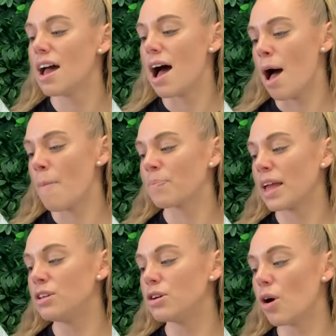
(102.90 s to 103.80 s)

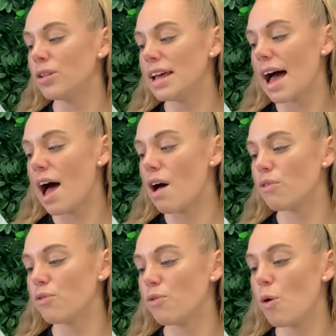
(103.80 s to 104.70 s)
And you only have
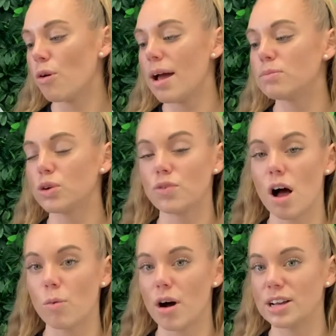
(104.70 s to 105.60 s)
4 grams of
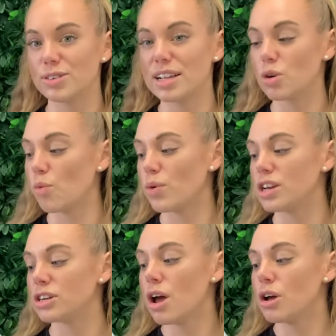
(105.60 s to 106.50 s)
carbohydrates, of
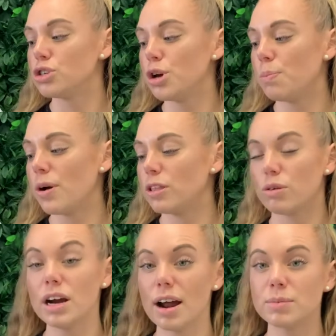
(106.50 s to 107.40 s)
which
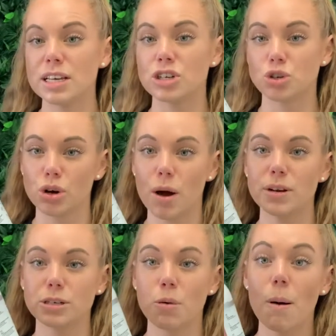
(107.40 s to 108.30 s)
2.3 grams is sugar,
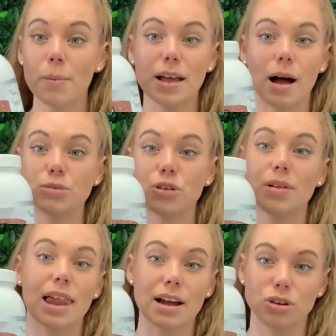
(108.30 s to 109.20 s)
which probably comes from
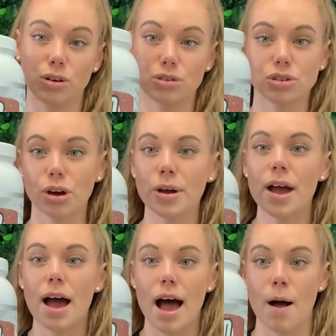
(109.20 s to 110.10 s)
the lactose. So
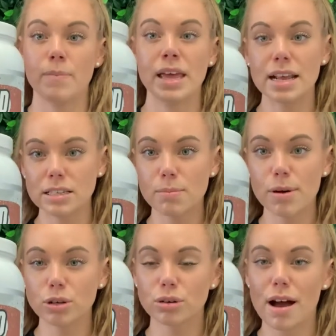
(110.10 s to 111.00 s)
it is a
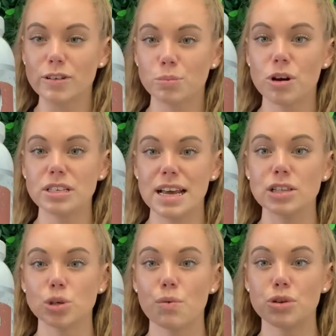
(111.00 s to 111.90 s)
milk-derived
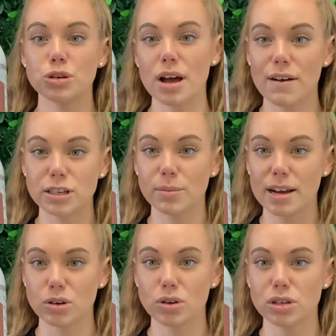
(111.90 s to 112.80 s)
protein, so if you do have some
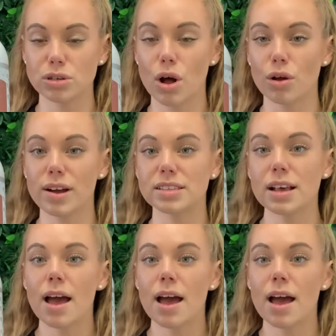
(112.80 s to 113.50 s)
lactose intolerance,